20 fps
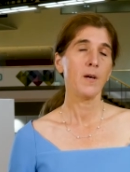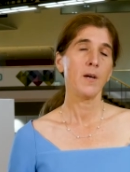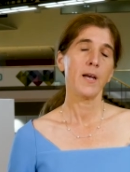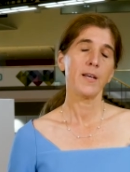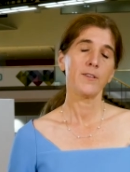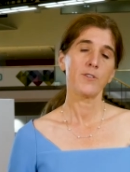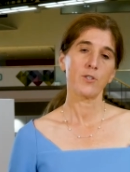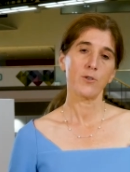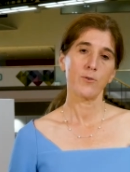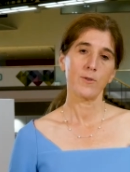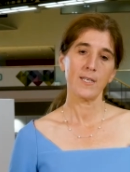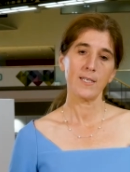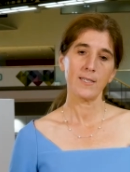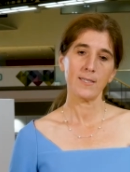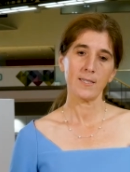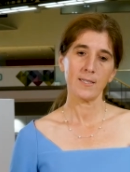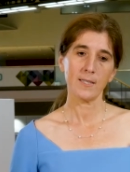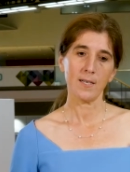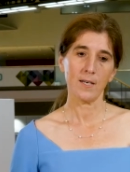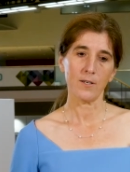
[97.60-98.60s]
And so
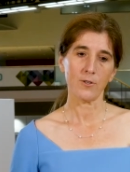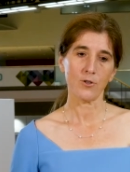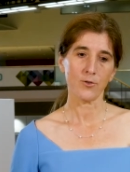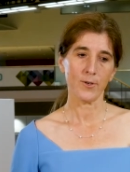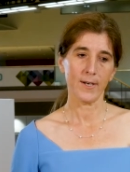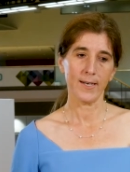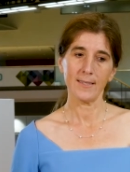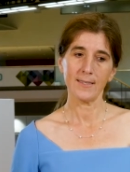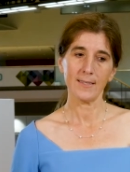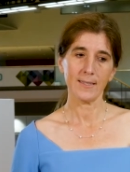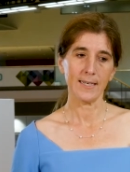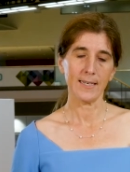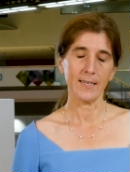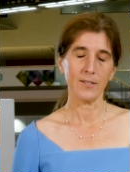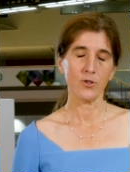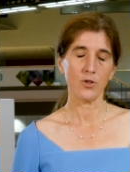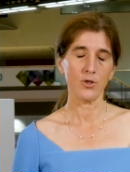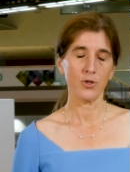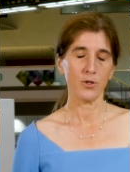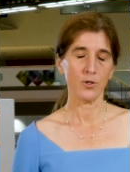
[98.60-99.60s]
this uh,
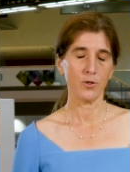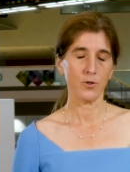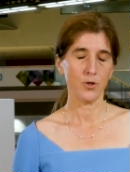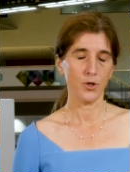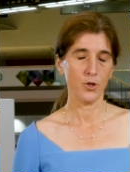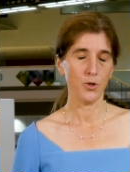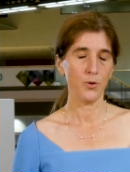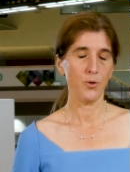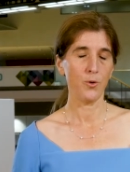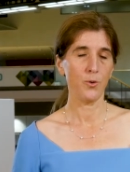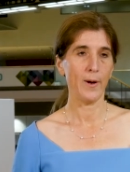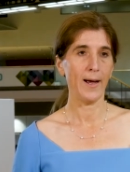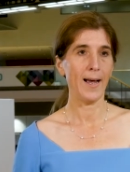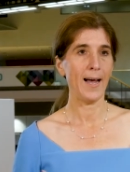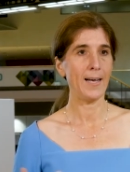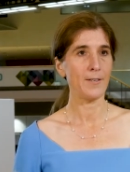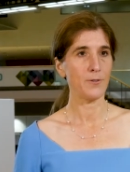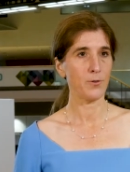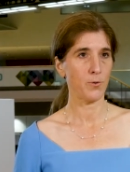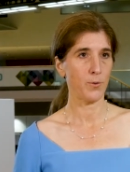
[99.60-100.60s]
translates to a
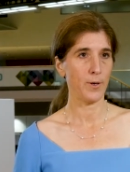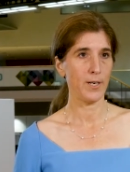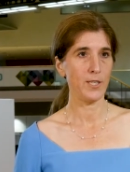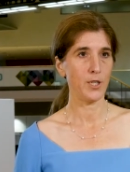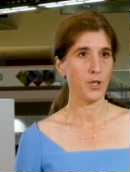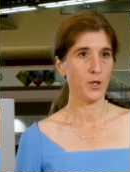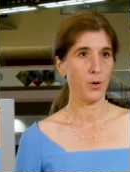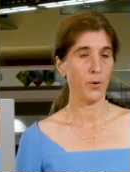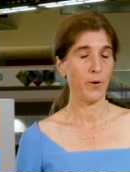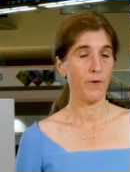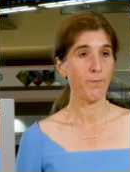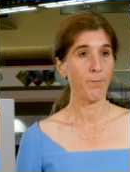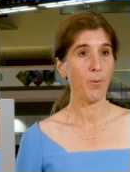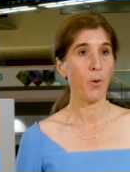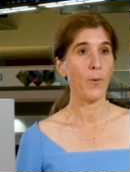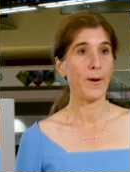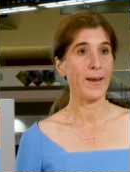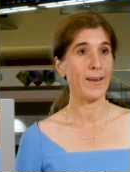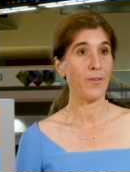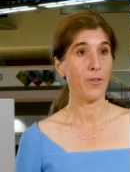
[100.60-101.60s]
hazard ratio of
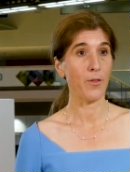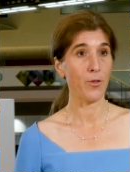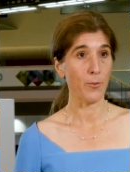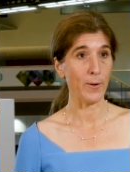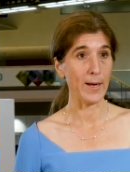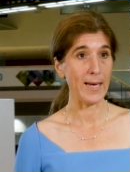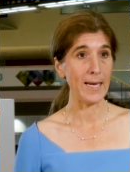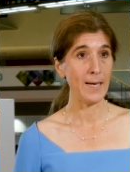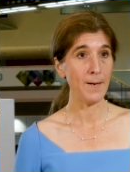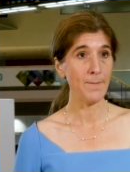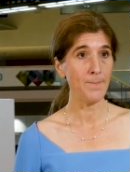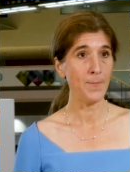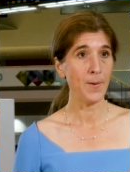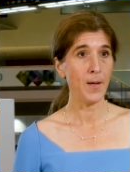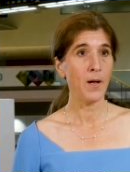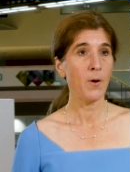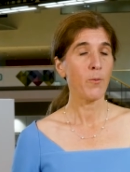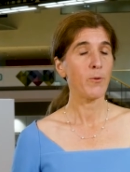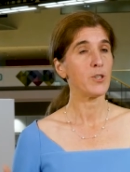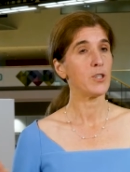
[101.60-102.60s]
0.3
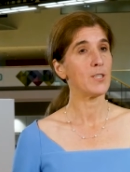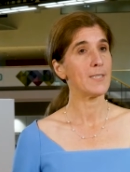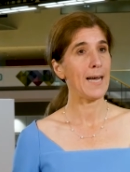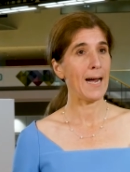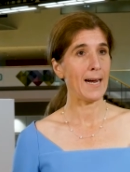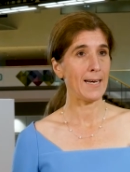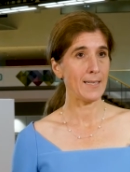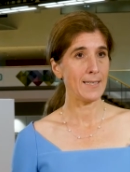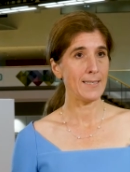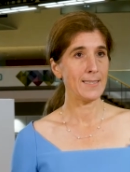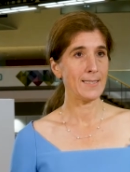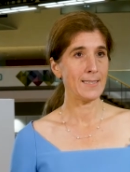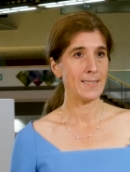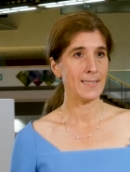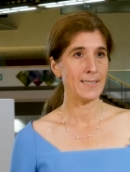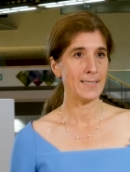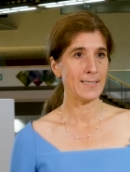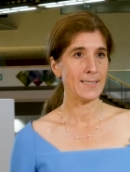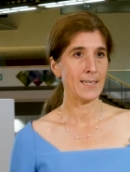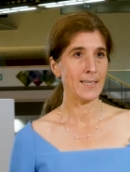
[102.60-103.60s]
which is highly
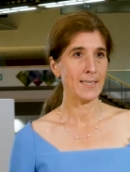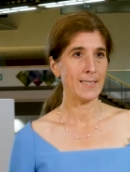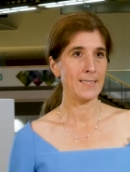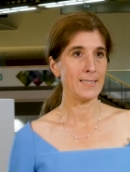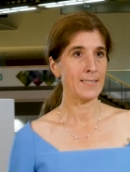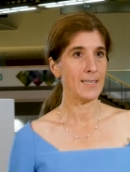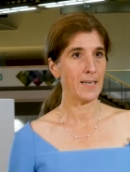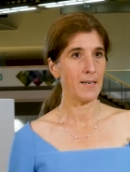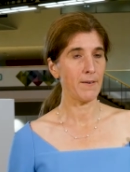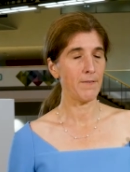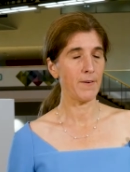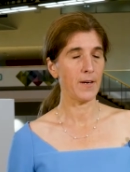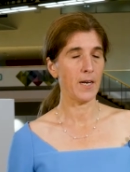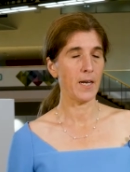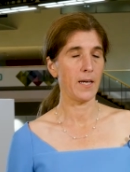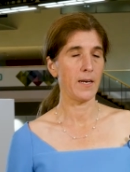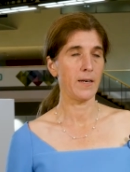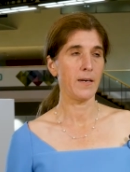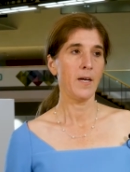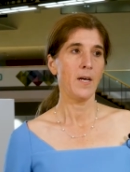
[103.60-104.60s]
statistically
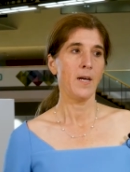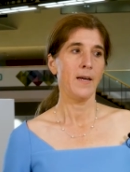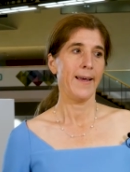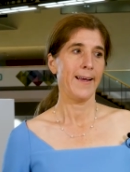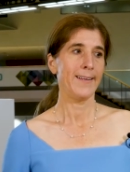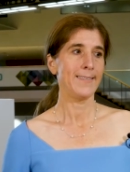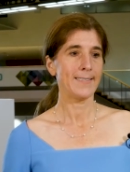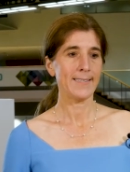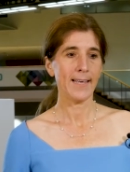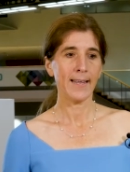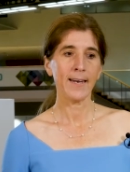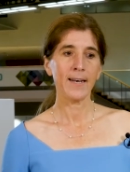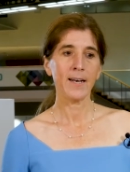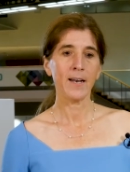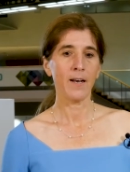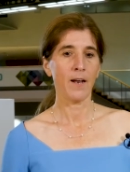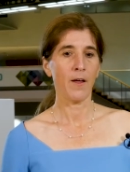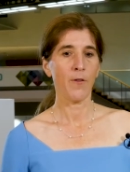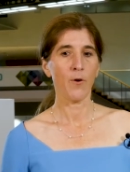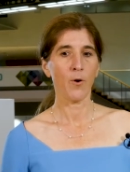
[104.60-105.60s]
significant. And said in
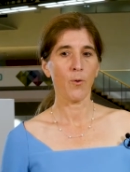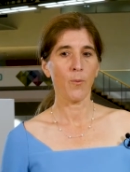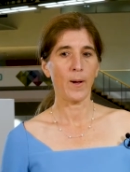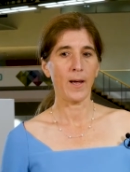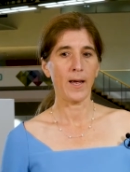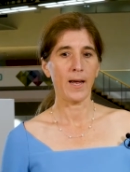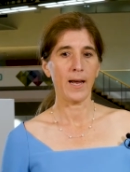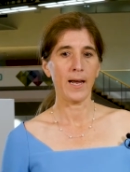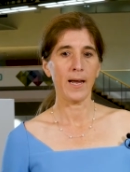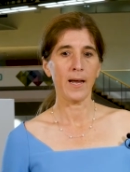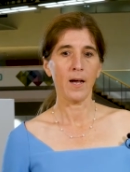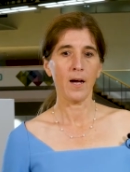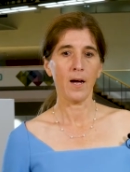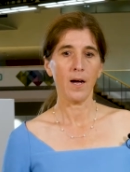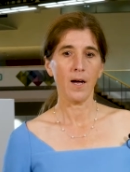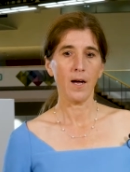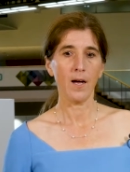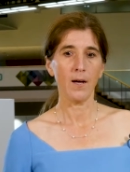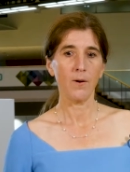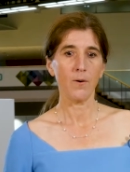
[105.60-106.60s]
another way,
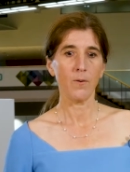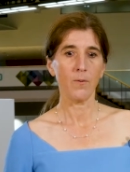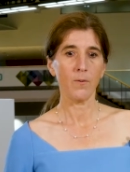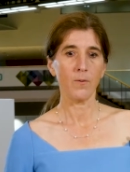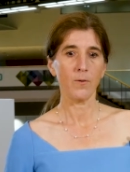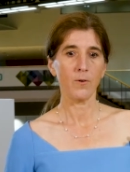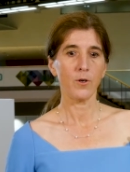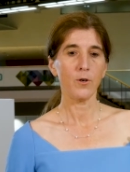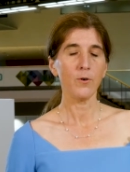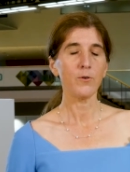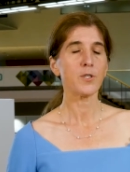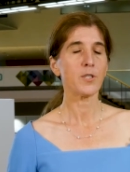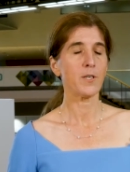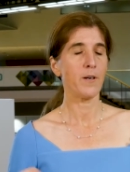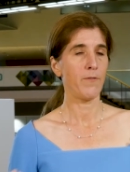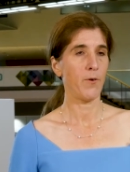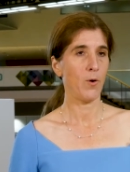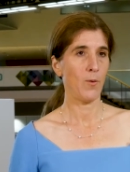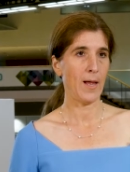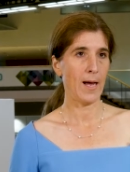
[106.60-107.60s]
uh, use
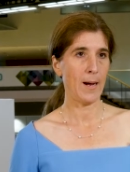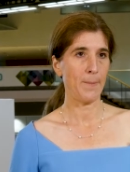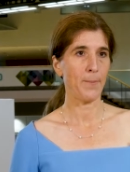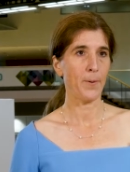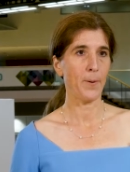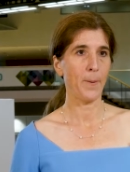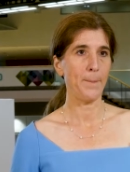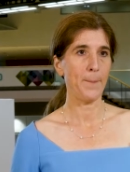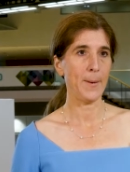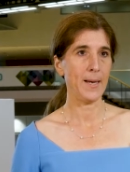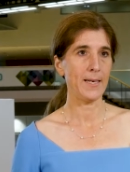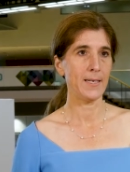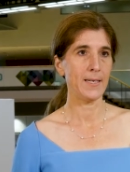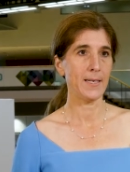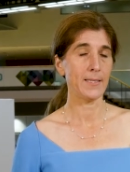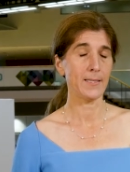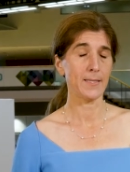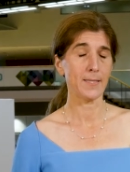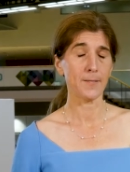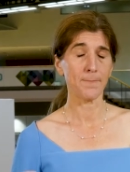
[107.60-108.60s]
of olaparib
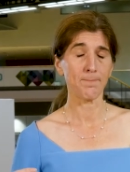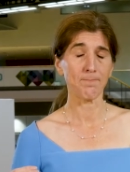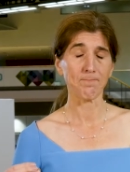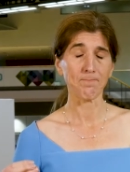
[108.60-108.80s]
maintenance